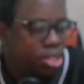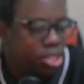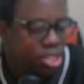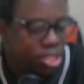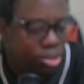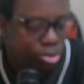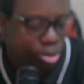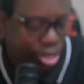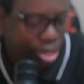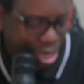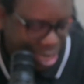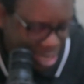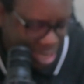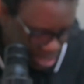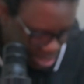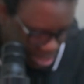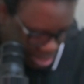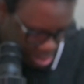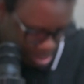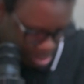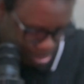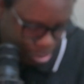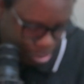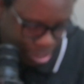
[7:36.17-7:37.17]
one
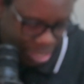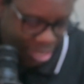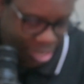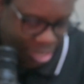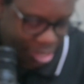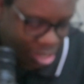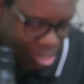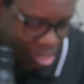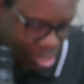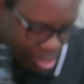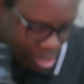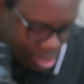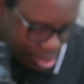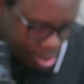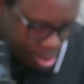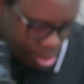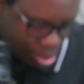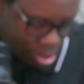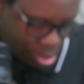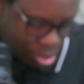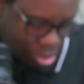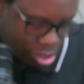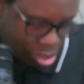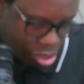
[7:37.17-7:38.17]
doesn't spin.
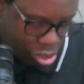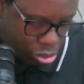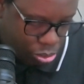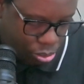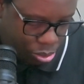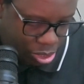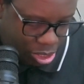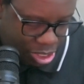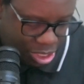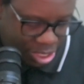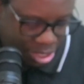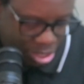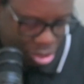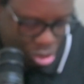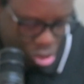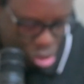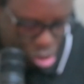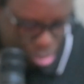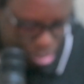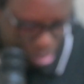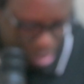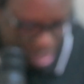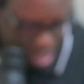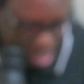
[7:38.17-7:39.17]
So we'll just
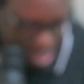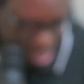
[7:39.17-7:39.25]
open it,